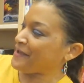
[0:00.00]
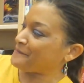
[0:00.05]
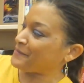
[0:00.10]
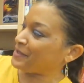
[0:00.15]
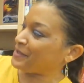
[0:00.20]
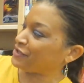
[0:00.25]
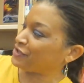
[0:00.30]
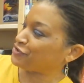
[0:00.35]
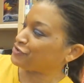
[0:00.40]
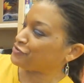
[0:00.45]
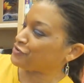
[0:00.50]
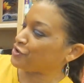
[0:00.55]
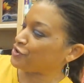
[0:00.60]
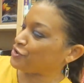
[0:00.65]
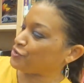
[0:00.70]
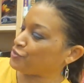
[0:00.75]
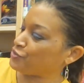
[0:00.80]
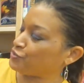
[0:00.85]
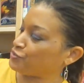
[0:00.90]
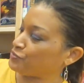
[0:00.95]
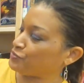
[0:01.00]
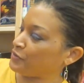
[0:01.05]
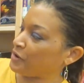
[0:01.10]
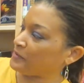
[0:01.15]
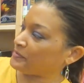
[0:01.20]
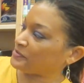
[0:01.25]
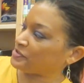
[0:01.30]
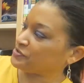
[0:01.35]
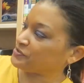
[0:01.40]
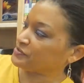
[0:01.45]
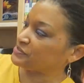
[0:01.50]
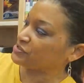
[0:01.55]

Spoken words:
Making your own barbecue